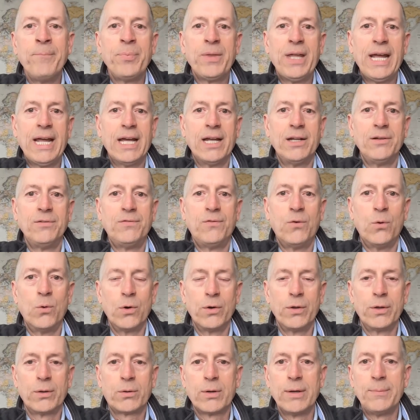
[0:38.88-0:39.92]
and
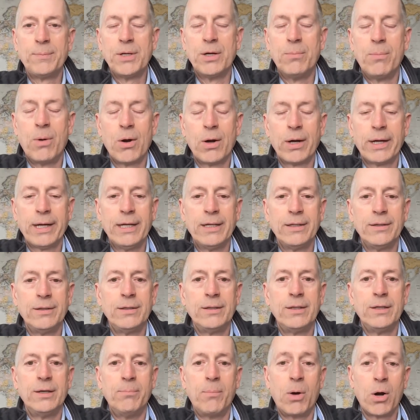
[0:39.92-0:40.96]
for the crypto market.
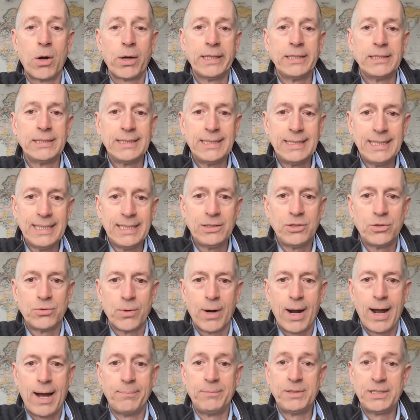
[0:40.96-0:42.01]
The markets did
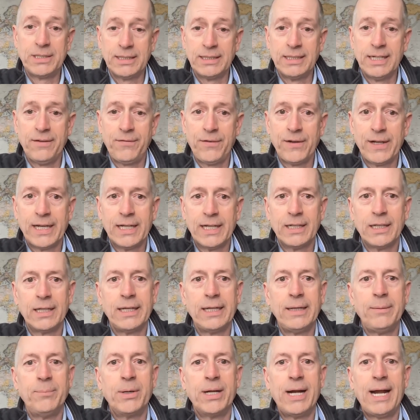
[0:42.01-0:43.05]
drop
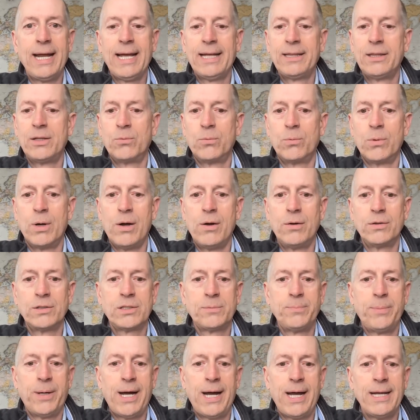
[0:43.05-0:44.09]
significantly, but I had the wrong
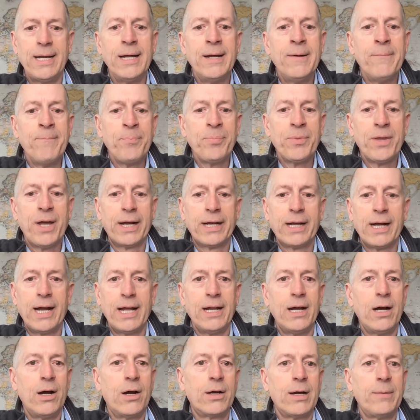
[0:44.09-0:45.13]
spot. I
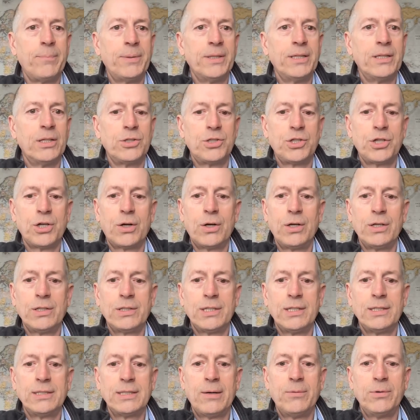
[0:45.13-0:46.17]
got hung up in the
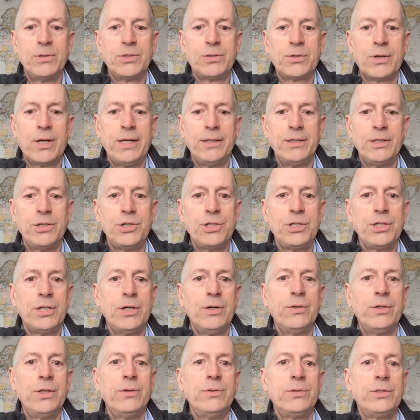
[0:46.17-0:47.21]
charts as I was trying to
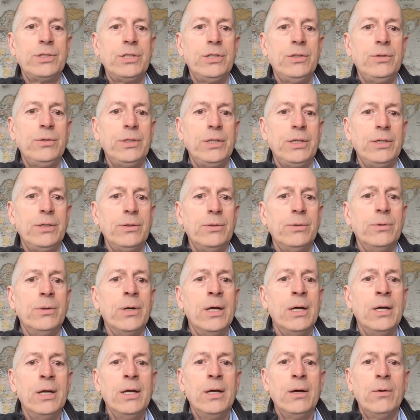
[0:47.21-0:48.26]
show those to you
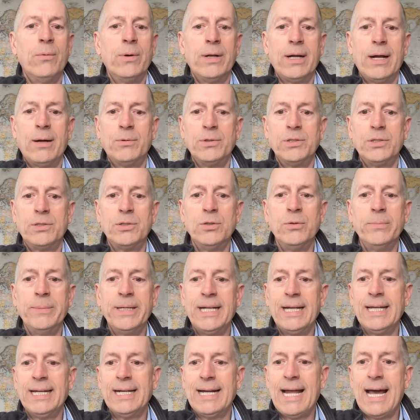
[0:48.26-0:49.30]
when I was
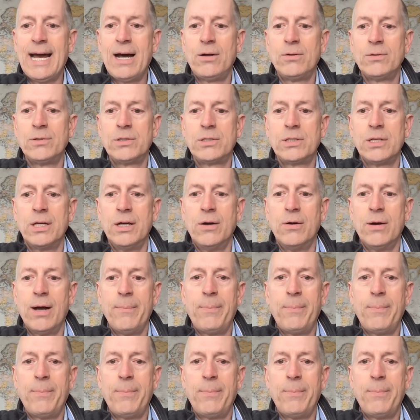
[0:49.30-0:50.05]
zooming in and out. So